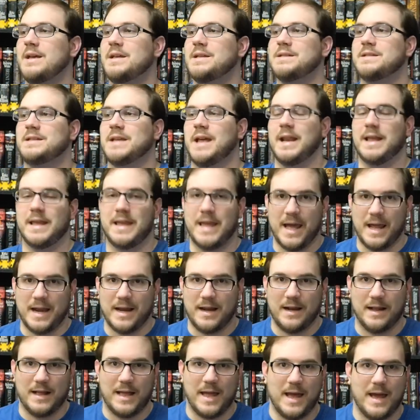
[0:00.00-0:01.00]
said again
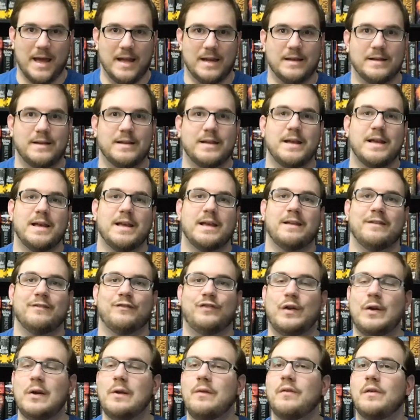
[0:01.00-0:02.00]
and again.
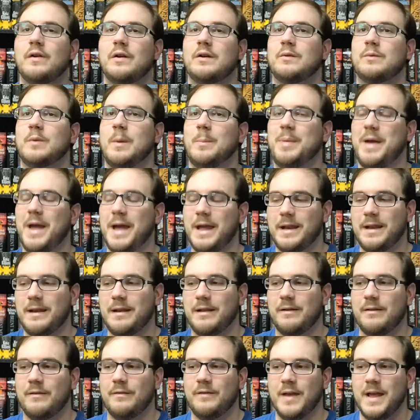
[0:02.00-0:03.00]
Very, very
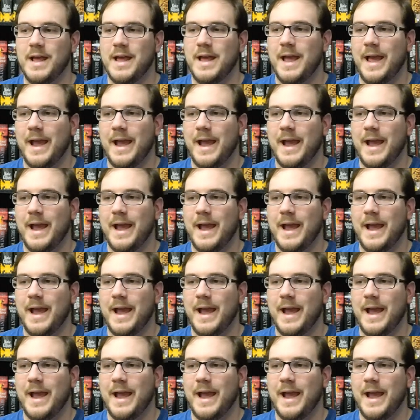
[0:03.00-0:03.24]
repetitive.